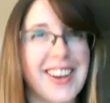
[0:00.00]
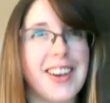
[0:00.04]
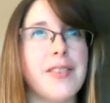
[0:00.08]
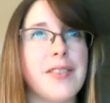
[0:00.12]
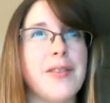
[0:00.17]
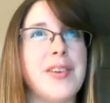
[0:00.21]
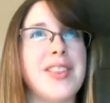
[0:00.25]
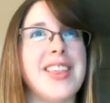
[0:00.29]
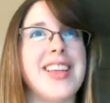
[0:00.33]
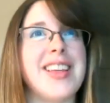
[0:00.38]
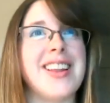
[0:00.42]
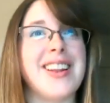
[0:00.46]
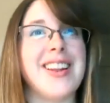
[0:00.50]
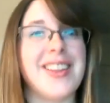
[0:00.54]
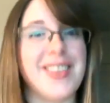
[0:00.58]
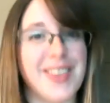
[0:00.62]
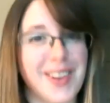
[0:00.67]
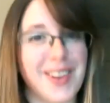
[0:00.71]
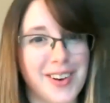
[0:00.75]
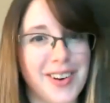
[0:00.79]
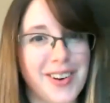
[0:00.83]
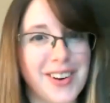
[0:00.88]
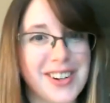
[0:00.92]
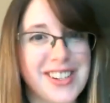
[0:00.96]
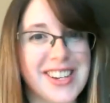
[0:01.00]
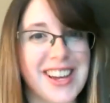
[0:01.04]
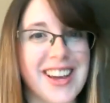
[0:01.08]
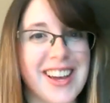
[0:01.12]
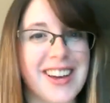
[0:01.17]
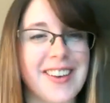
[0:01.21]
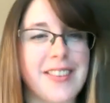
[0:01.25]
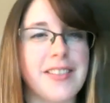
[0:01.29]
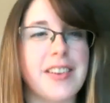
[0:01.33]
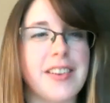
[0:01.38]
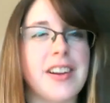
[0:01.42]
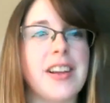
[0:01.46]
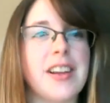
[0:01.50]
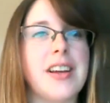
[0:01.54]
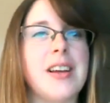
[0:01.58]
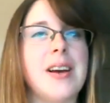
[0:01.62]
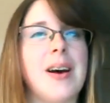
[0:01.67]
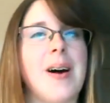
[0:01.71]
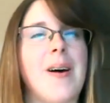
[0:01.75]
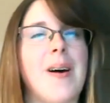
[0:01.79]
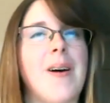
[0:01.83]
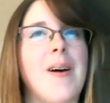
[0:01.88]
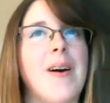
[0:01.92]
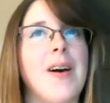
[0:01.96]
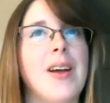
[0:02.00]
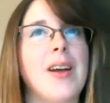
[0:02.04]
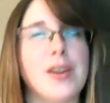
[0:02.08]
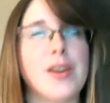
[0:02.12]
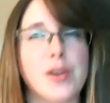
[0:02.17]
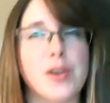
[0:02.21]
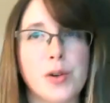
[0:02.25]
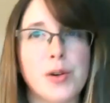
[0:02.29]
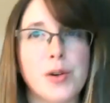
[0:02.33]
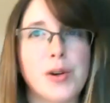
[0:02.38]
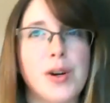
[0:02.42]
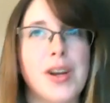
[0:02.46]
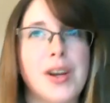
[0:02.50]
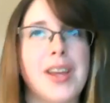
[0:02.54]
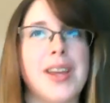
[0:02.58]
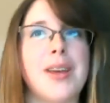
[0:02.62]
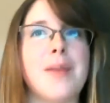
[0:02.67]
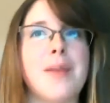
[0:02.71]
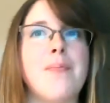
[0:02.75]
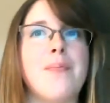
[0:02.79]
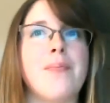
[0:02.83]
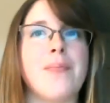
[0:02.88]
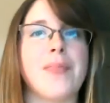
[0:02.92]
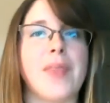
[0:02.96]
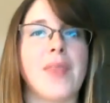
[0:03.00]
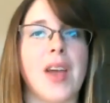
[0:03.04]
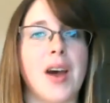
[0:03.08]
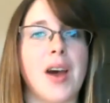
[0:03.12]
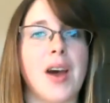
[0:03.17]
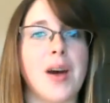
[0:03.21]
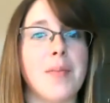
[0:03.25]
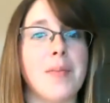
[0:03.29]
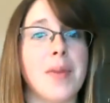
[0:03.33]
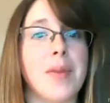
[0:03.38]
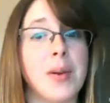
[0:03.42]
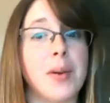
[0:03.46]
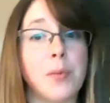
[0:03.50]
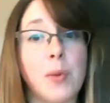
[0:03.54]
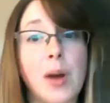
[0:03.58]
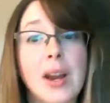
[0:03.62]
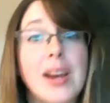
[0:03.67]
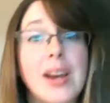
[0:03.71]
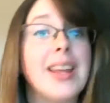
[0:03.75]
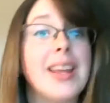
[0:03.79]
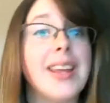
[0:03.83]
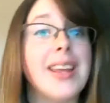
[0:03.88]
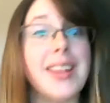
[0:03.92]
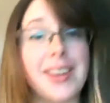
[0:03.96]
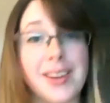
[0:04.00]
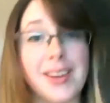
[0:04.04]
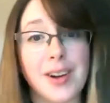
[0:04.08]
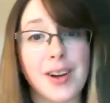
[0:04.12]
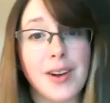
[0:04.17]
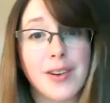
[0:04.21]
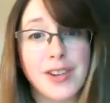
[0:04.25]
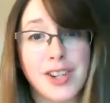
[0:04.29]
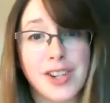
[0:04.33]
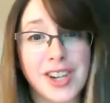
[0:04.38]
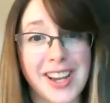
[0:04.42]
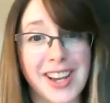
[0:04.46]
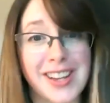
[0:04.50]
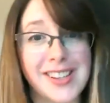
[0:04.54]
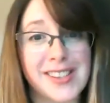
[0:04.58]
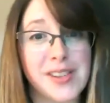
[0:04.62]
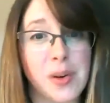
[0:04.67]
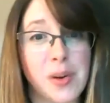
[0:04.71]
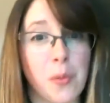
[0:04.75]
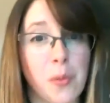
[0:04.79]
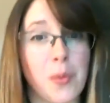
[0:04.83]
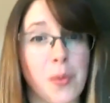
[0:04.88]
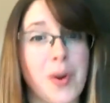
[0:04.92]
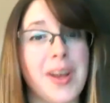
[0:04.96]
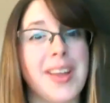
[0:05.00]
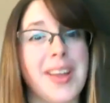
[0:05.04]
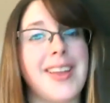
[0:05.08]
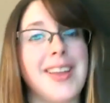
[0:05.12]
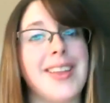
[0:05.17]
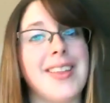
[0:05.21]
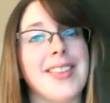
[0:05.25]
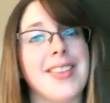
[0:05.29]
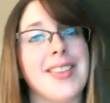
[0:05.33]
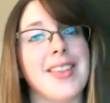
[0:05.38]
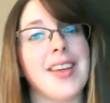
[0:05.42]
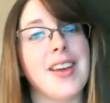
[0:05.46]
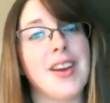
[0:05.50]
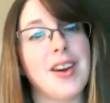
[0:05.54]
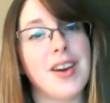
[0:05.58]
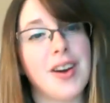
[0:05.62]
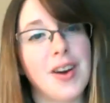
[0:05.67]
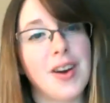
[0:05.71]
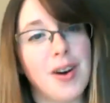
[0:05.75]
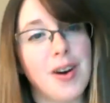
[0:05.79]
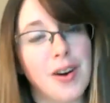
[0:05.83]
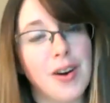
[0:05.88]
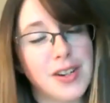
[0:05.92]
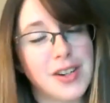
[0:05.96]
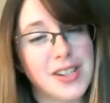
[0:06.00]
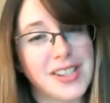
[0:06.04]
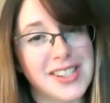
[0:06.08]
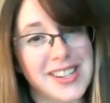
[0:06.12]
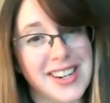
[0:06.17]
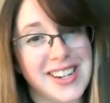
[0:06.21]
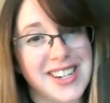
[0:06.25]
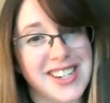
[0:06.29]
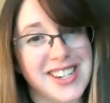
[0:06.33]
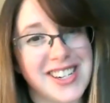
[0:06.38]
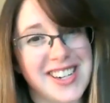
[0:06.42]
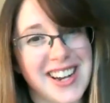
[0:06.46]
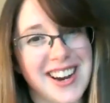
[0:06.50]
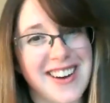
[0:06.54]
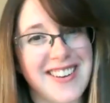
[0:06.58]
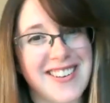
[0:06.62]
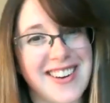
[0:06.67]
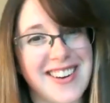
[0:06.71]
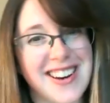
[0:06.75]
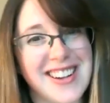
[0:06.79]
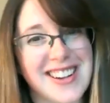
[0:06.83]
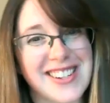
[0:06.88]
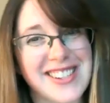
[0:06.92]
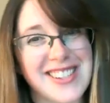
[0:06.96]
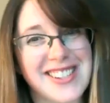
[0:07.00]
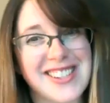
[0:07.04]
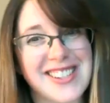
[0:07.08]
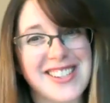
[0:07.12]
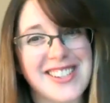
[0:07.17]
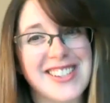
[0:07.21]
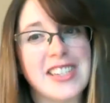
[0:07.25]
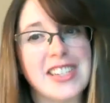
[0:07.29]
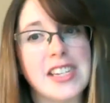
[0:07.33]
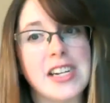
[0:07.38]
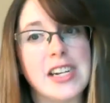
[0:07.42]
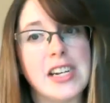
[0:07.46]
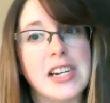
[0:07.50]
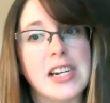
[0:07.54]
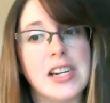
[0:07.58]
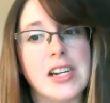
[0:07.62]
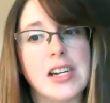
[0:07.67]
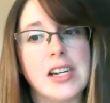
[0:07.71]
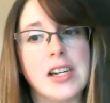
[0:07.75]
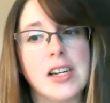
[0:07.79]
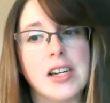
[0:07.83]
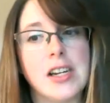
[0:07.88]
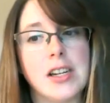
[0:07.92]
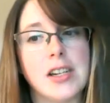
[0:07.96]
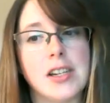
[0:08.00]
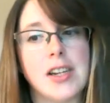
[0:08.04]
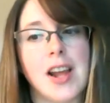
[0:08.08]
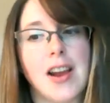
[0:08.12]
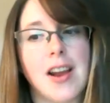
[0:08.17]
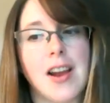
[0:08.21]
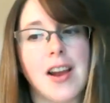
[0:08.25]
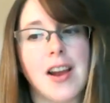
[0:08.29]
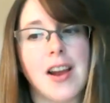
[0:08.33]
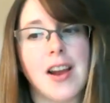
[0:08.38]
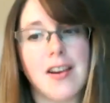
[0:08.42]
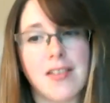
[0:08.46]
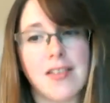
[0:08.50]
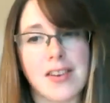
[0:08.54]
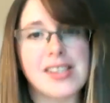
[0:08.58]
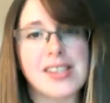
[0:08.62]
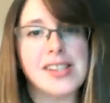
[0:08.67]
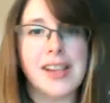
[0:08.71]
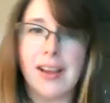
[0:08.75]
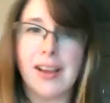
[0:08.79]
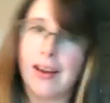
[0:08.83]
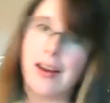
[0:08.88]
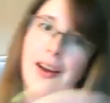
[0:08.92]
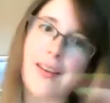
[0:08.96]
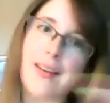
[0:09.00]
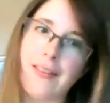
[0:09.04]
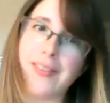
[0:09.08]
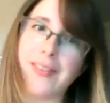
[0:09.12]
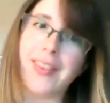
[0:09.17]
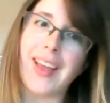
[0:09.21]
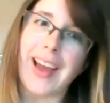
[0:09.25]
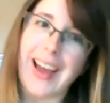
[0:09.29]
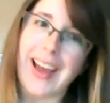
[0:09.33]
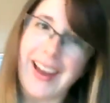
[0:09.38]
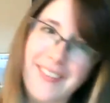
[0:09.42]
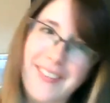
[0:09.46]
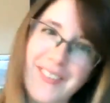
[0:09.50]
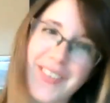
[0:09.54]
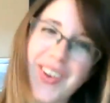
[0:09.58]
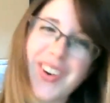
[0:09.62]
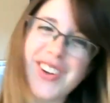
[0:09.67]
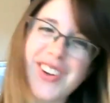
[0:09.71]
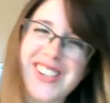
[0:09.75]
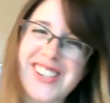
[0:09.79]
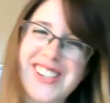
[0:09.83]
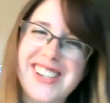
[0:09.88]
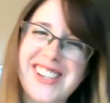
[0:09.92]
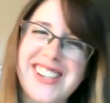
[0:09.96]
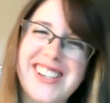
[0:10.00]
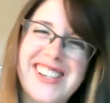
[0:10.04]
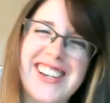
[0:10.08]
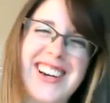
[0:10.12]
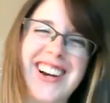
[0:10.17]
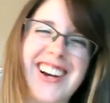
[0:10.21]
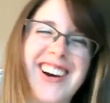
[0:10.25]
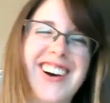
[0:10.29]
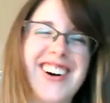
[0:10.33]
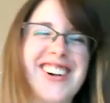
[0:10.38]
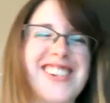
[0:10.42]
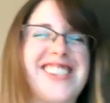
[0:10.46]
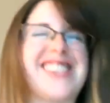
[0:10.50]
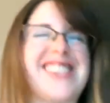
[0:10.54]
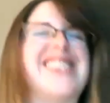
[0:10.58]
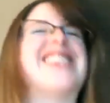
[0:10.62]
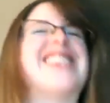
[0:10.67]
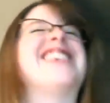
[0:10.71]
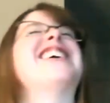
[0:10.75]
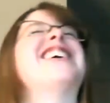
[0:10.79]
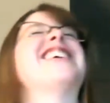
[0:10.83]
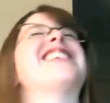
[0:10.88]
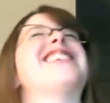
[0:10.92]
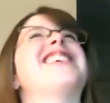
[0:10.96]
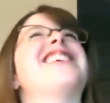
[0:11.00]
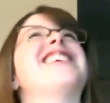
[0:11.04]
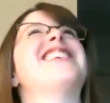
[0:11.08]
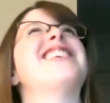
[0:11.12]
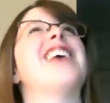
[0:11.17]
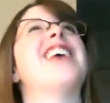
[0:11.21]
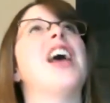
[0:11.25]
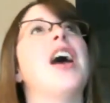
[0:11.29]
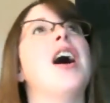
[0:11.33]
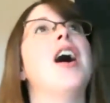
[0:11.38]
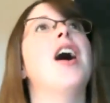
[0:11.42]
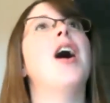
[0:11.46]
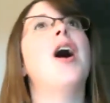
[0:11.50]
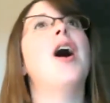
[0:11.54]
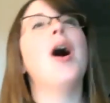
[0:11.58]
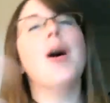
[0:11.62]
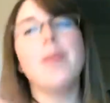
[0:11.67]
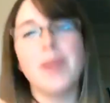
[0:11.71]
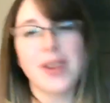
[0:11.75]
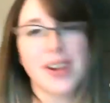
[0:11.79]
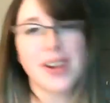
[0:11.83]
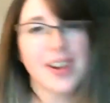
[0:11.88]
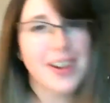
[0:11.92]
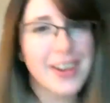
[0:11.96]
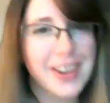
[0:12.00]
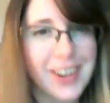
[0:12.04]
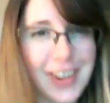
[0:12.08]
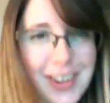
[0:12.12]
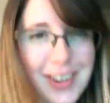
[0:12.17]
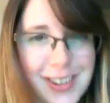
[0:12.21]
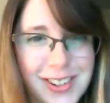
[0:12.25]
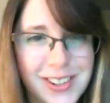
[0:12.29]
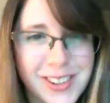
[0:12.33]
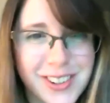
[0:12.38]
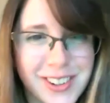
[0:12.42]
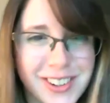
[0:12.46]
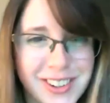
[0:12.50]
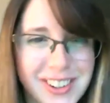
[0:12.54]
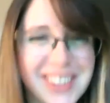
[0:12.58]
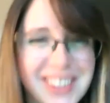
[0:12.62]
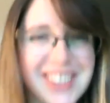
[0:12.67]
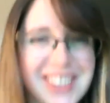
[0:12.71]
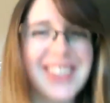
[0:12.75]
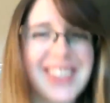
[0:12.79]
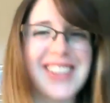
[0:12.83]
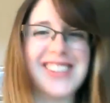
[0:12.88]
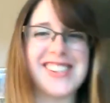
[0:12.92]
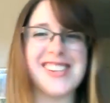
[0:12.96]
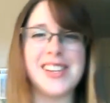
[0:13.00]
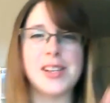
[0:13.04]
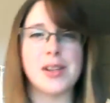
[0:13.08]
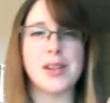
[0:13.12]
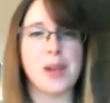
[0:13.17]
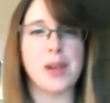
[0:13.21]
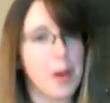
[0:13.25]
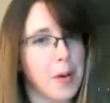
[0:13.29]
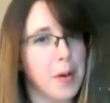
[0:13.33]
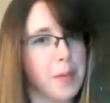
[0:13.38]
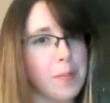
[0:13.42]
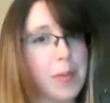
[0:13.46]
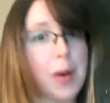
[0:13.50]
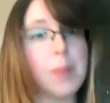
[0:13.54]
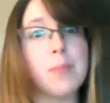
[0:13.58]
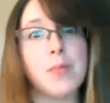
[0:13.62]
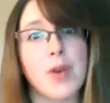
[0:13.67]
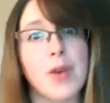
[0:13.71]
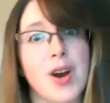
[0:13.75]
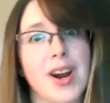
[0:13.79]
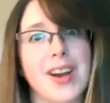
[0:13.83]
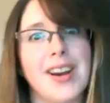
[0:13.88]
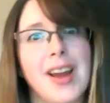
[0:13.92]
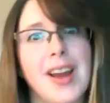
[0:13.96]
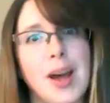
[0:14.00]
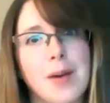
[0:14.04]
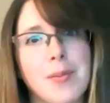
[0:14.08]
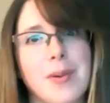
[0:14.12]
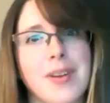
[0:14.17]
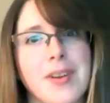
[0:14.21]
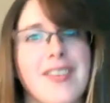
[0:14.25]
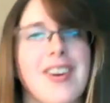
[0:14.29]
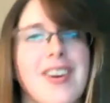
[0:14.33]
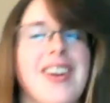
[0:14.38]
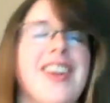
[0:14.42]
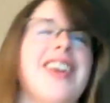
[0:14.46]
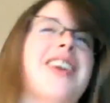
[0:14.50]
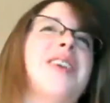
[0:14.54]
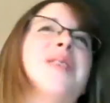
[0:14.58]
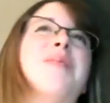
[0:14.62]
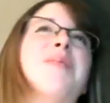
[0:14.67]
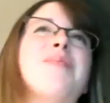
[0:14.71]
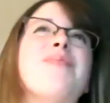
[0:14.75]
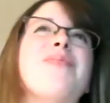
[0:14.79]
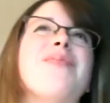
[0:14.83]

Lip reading: within the lockdown. I adore him, and when he negotiates with terrorists that have hostages. Oh my god, I can't talk. This is a mum brain happening right here.